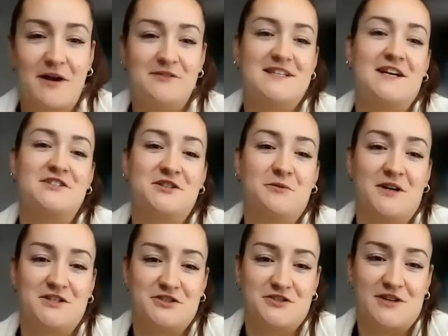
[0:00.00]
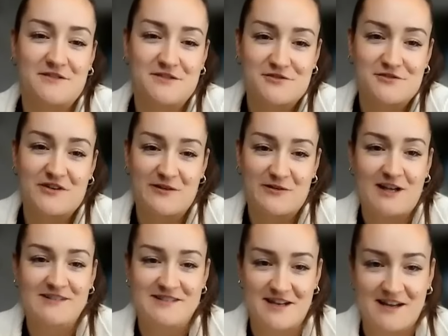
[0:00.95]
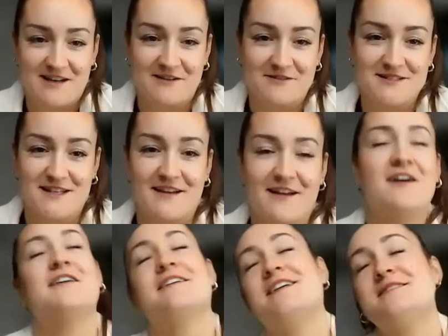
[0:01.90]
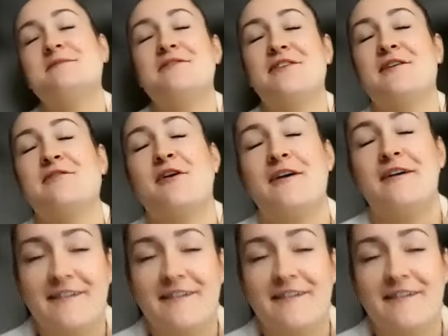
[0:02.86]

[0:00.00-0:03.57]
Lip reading: was actually watching Drive to Survive last night and I was like, oh, he's my favorite.